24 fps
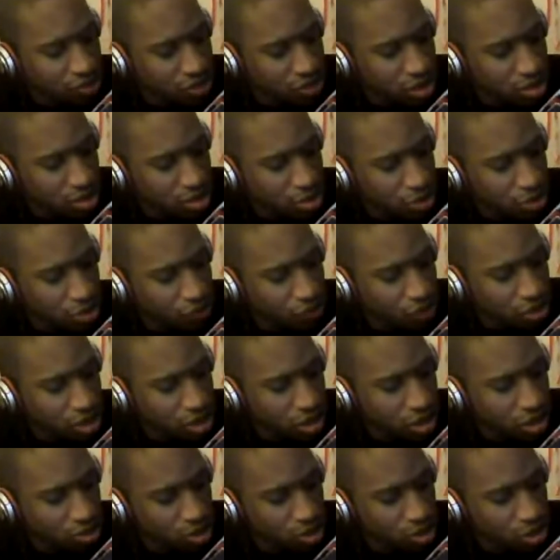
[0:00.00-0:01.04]
the Speed Force
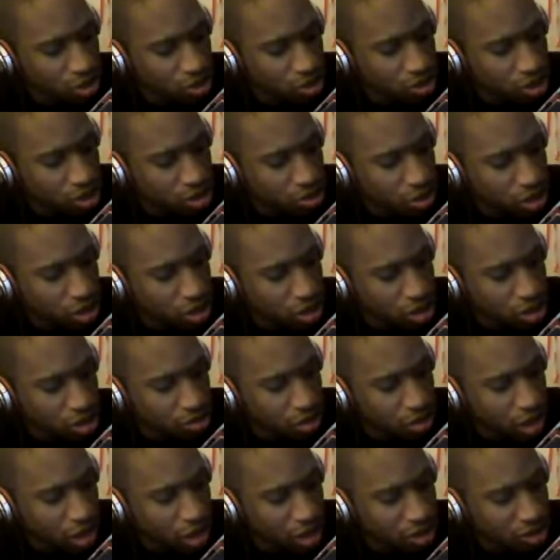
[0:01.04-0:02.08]
at will. He's basically
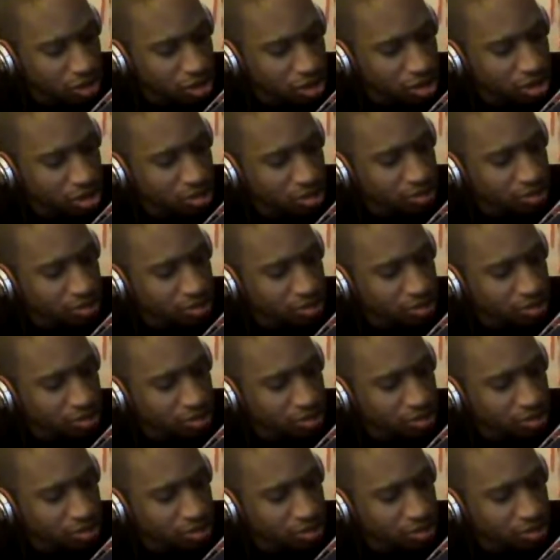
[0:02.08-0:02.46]
magic.